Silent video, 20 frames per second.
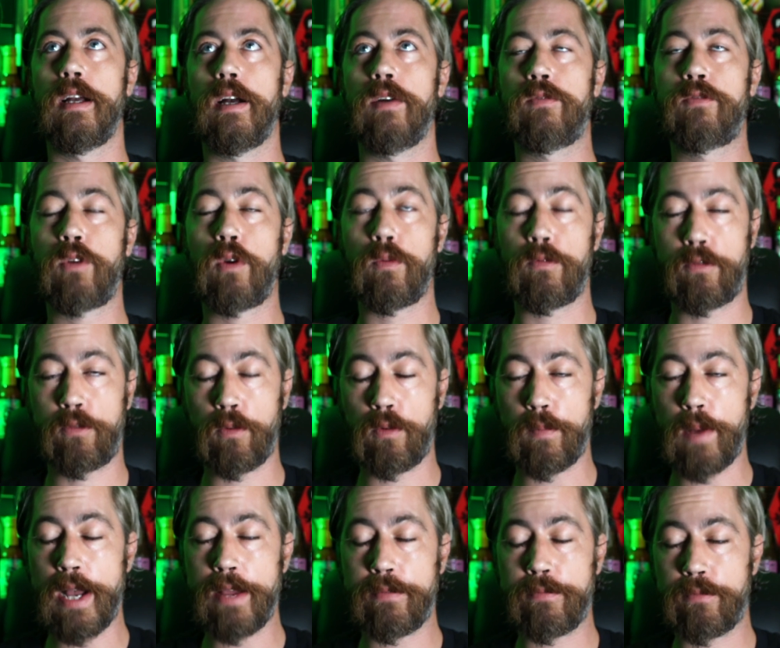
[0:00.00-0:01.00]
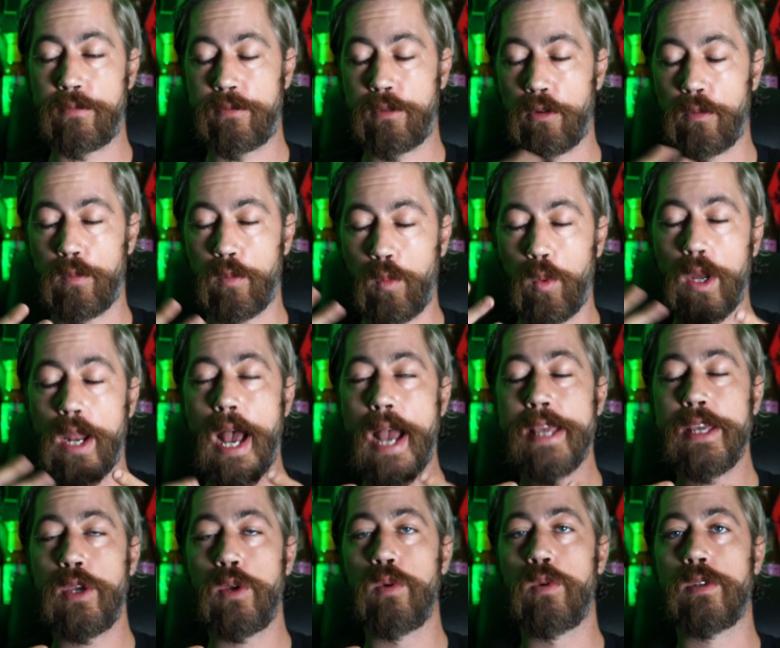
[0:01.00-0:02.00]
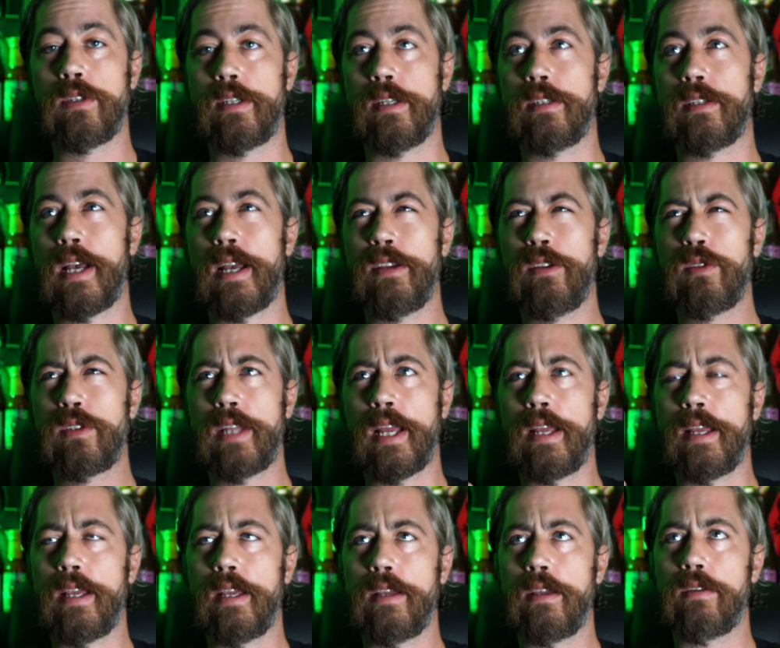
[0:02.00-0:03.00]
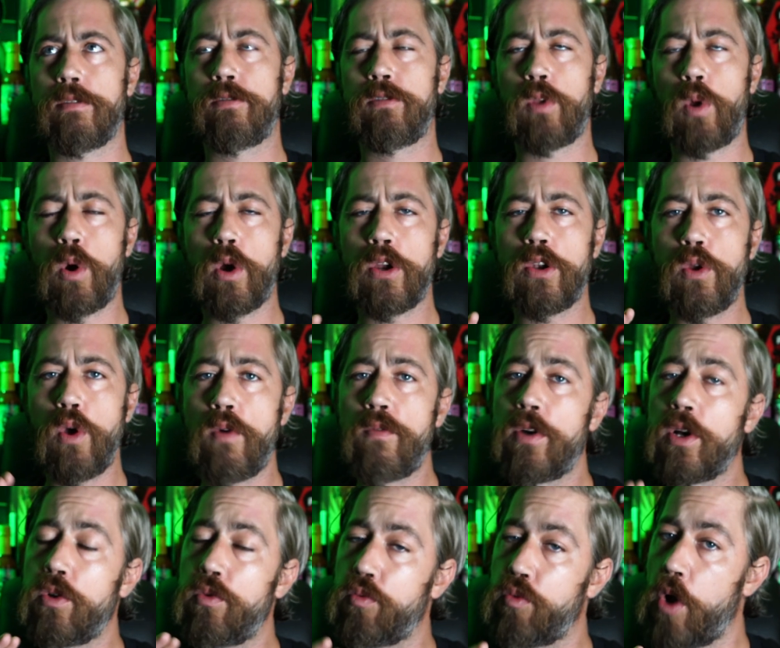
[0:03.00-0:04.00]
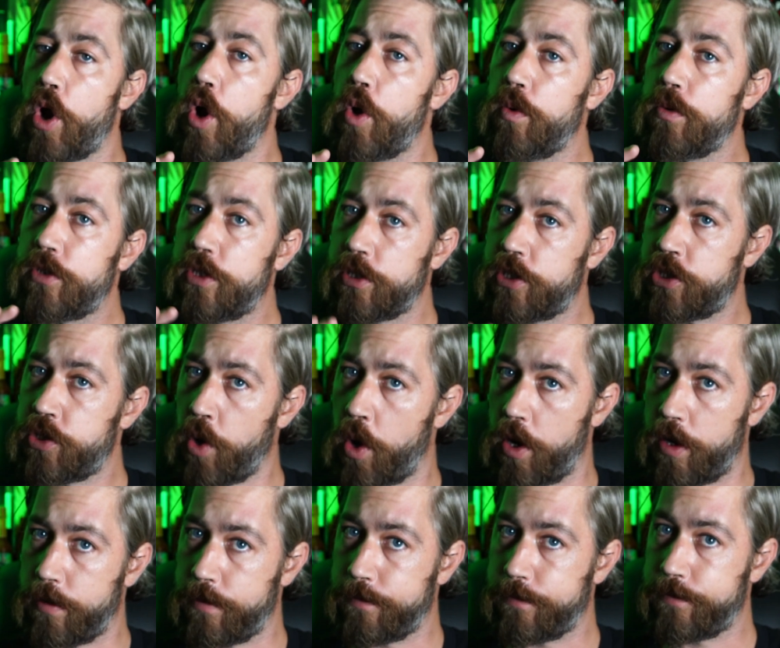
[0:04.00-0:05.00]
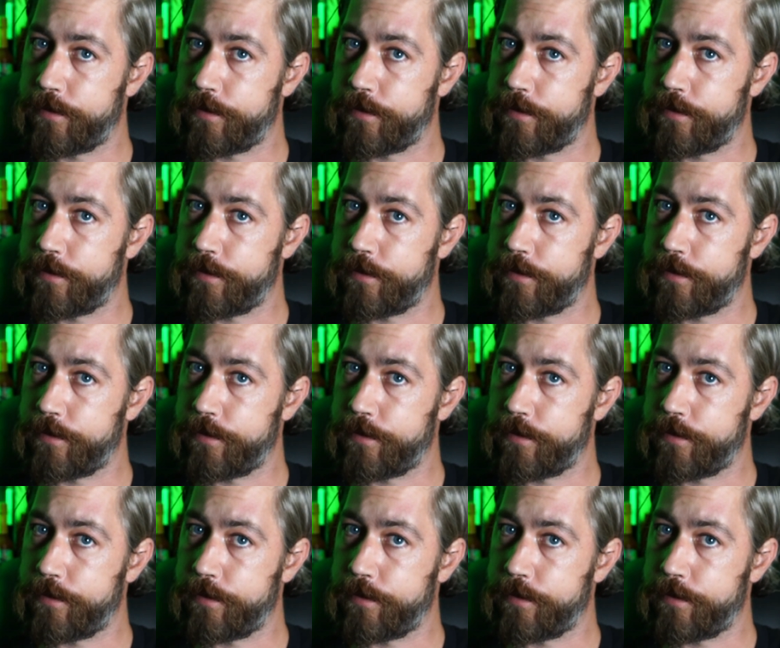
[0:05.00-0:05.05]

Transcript: For what I use is I used a Flora Nova Grow to start.